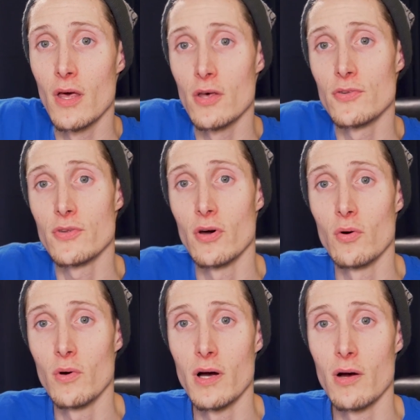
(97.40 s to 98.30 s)

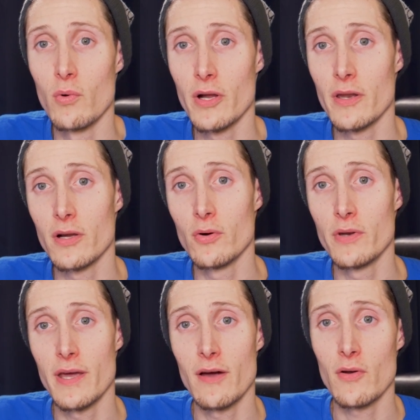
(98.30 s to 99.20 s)
So we're going to go
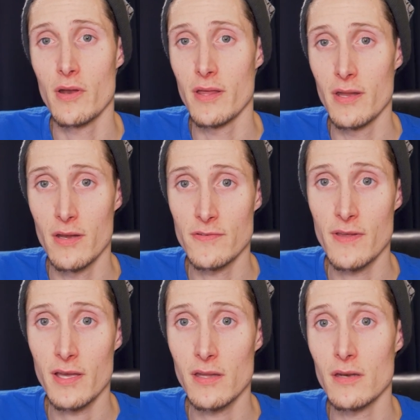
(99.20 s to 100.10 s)
down in a
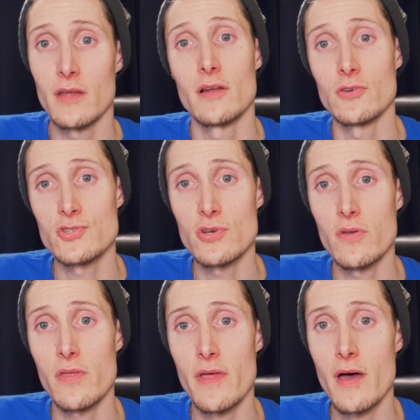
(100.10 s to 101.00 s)
second and I'll show
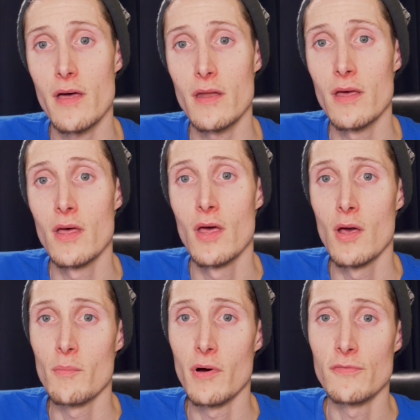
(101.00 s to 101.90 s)
you that.
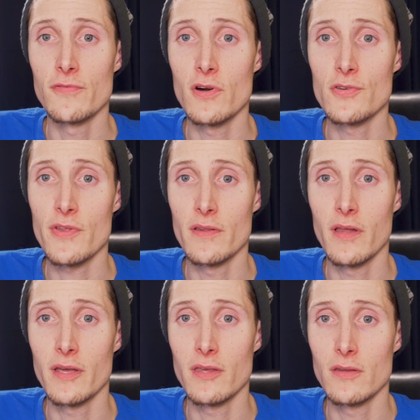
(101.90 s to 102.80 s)
But first I'd
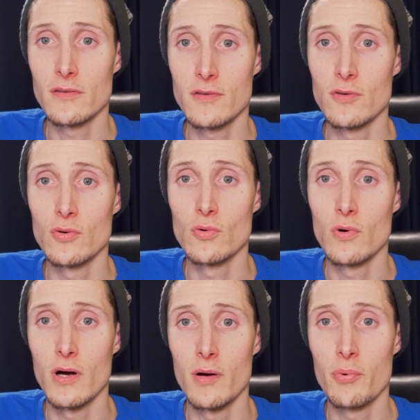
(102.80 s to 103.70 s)
like
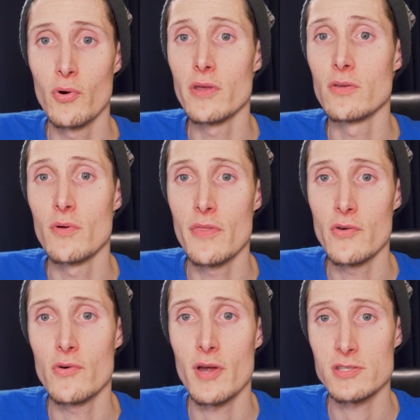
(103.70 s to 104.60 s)
to point you in the
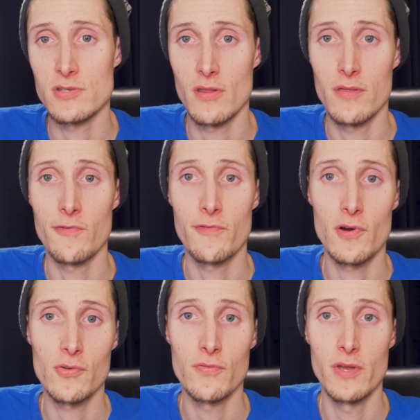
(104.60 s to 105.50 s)
direction of the
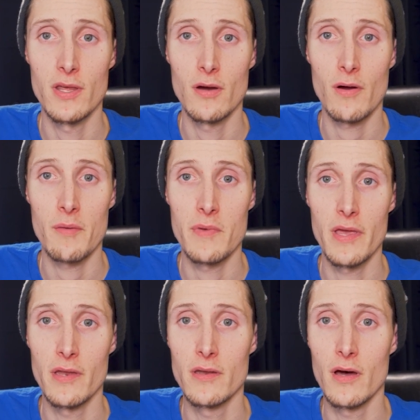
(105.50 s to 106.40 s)
first video I
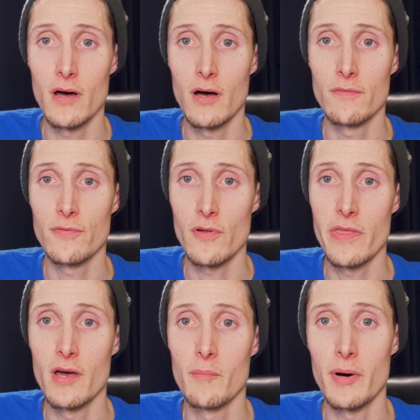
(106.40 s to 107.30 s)
made for
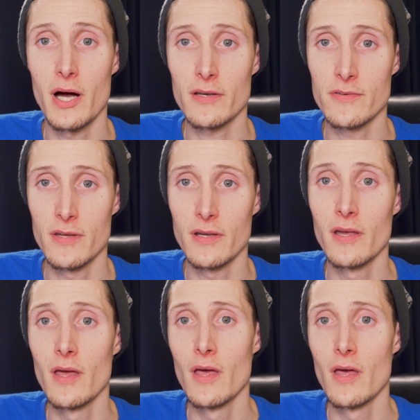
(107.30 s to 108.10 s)
the unboxing.